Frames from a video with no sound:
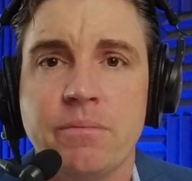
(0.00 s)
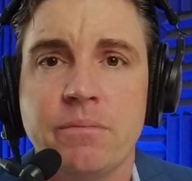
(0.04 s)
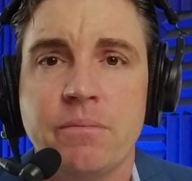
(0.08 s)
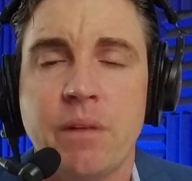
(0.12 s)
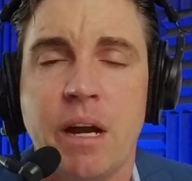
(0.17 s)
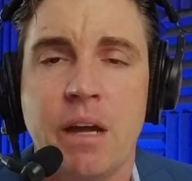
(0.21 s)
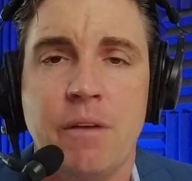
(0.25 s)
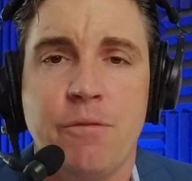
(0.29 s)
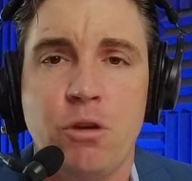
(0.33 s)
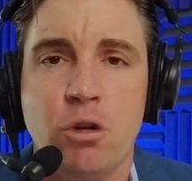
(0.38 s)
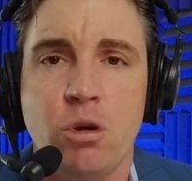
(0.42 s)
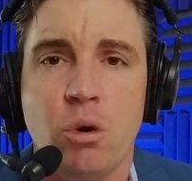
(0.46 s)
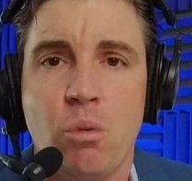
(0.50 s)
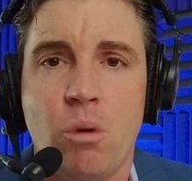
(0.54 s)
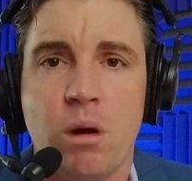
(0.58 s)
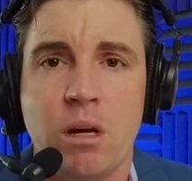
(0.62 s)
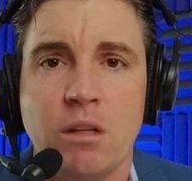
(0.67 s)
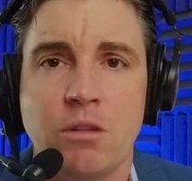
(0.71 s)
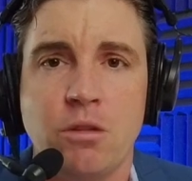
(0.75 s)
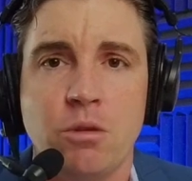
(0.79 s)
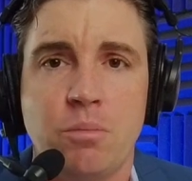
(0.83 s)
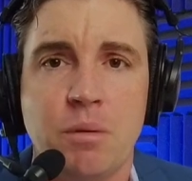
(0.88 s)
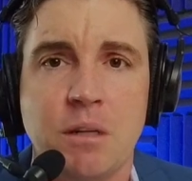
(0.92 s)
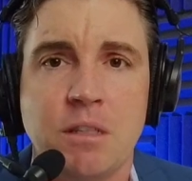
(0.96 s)
right? If you don't want
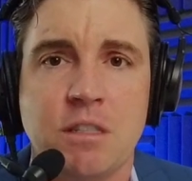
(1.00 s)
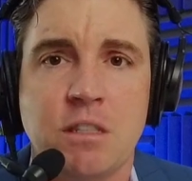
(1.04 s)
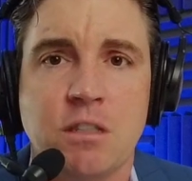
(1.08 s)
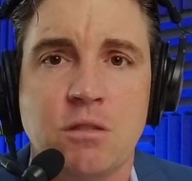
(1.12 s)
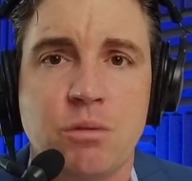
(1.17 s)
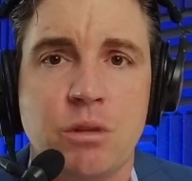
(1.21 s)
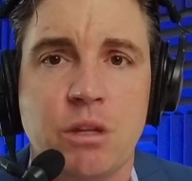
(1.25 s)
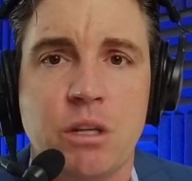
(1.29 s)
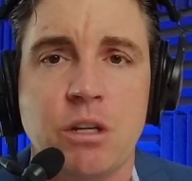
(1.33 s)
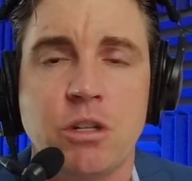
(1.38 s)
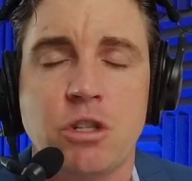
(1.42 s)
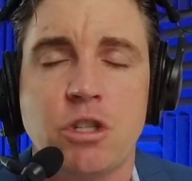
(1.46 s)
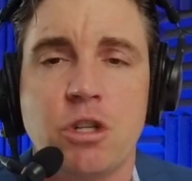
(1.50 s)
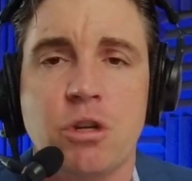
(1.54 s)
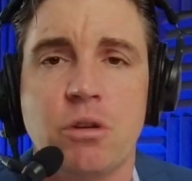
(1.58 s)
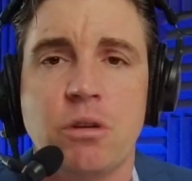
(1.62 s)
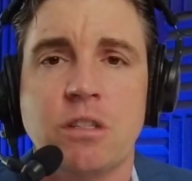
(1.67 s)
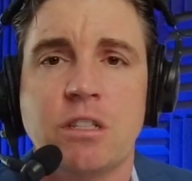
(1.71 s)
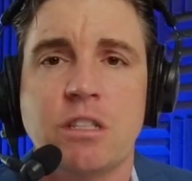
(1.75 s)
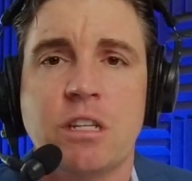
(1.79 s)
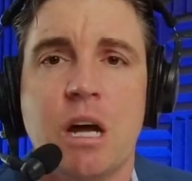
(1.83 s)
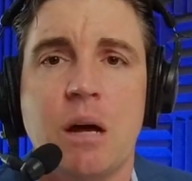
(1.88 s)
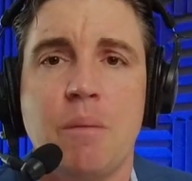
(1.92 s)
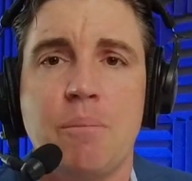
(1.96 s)
to do business with an
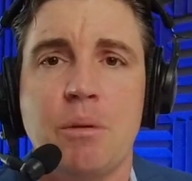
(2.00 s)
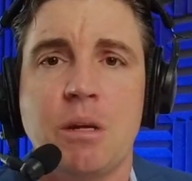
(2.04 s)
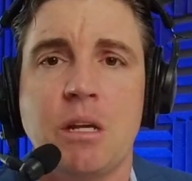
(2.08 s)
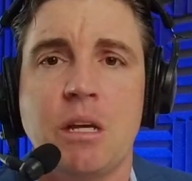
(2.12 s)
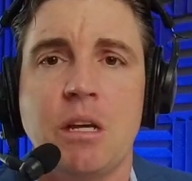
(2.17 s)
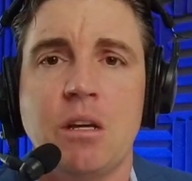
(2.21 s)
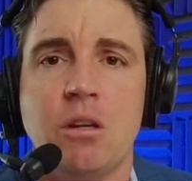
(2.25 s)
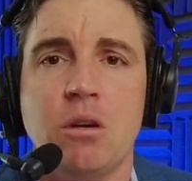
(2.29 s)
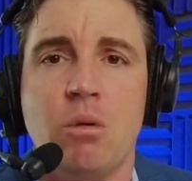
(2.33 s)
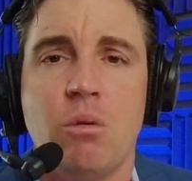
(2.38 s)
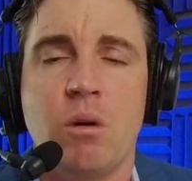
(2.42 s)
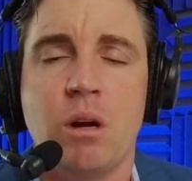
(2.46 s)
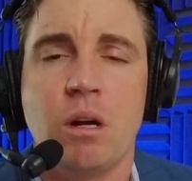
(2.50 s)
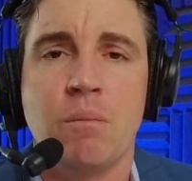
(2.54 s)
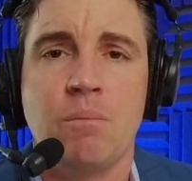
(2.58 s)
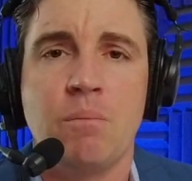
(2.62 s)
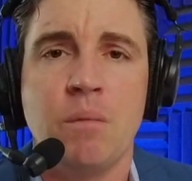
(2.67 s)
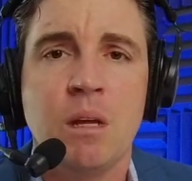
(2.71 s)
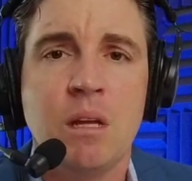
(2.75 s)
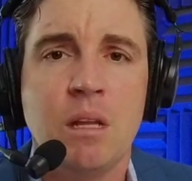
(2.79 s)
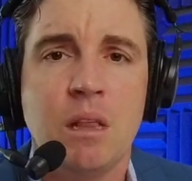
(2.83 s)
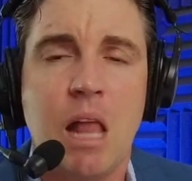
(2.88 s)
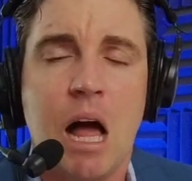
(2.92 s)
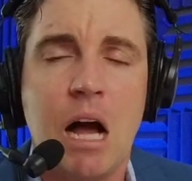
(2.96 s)
insurance company, you don't want to
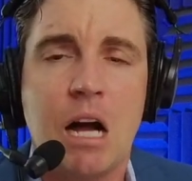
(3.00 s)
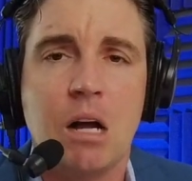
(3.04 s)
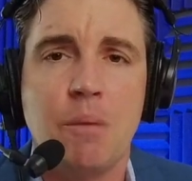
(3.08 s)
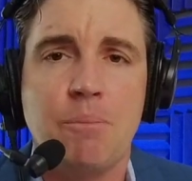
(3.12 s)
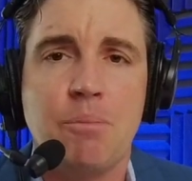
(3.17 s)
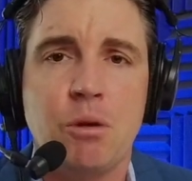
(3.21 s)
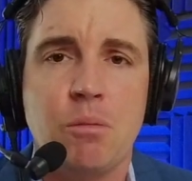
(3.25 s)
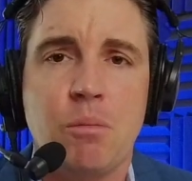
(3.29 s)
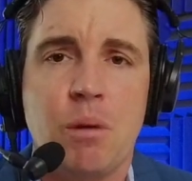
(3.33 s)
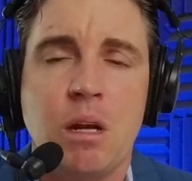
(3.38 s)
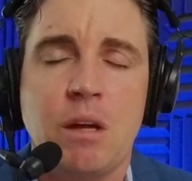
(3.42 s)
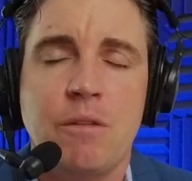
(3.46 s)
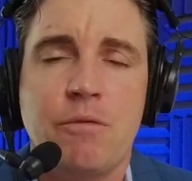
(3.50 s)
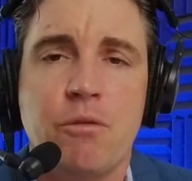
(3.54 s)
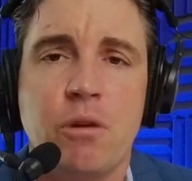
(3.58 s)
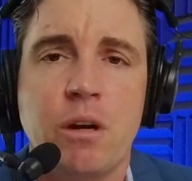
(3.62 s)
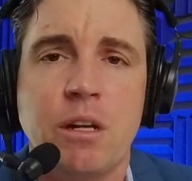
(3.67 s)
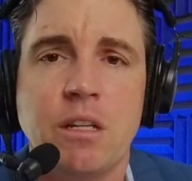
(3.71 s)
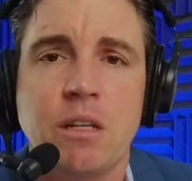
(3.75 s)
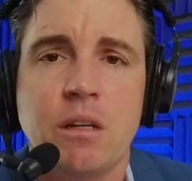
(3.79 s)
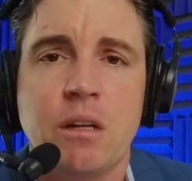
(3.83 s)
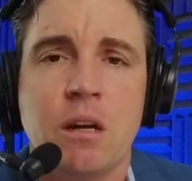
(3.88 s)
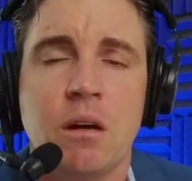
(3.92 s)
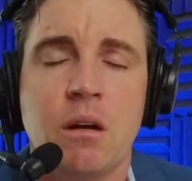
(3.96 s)
lock up your money for
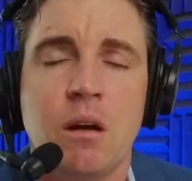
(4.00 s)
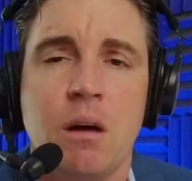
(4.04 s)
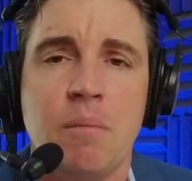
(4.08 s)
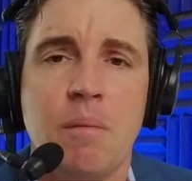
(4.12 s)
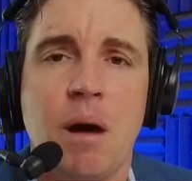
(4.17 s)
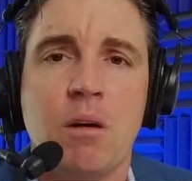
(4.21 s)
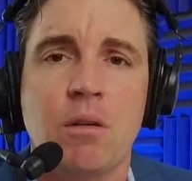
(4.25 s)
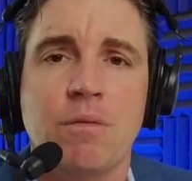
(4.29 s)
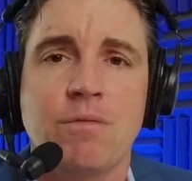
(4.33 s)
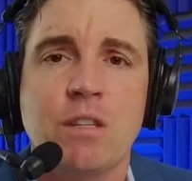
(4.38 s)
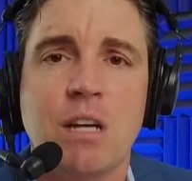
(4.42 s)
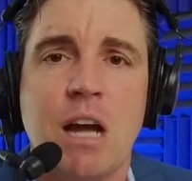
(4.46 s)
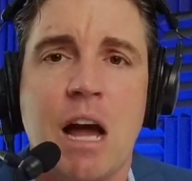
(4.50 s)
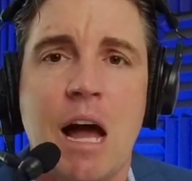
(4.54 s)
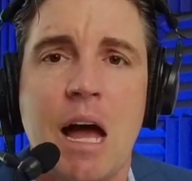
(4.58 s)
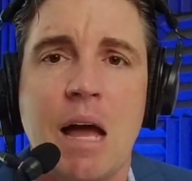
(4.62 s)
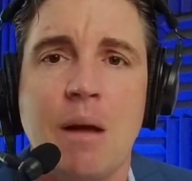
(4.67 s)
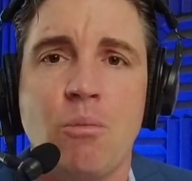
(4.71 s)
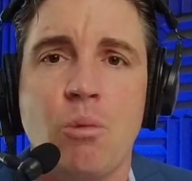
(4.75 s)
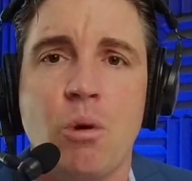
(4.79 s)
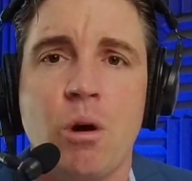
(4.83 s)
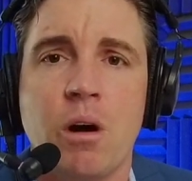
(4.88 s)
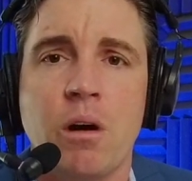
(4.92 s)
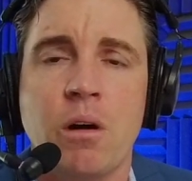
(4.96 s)
any uh, amount of
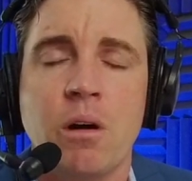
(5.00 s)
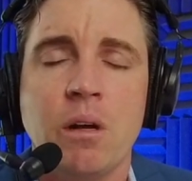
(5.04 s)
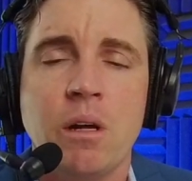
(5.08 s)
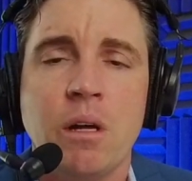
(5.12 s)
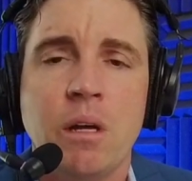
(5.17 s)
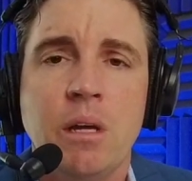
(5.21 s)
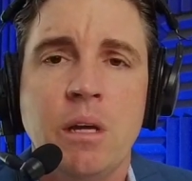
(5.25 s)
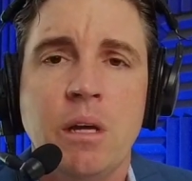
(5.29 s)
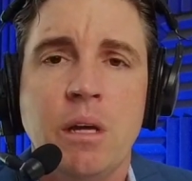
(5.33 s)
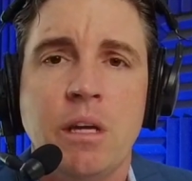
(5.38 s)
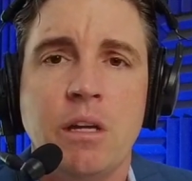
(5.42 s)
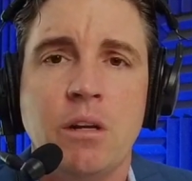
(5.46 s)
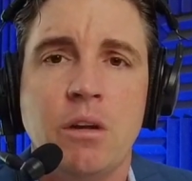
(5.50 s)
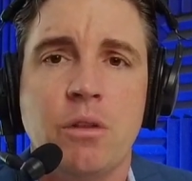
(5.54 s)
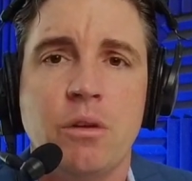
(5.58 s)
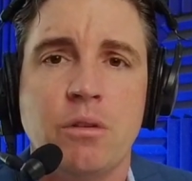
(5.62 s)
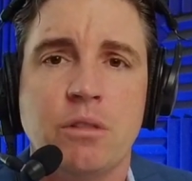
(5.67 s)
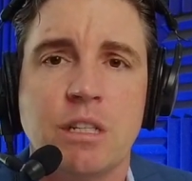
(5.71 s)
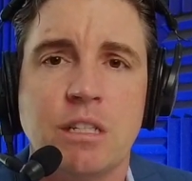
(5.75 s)
time where, you know, there's